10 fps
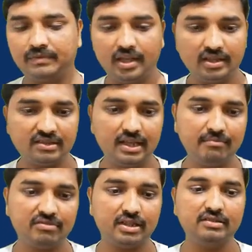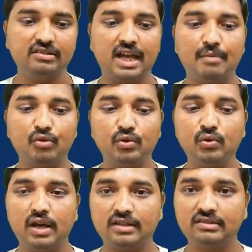In the same sense, I'm going
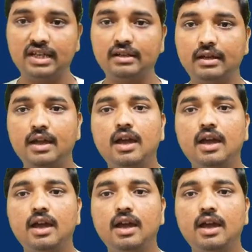to assign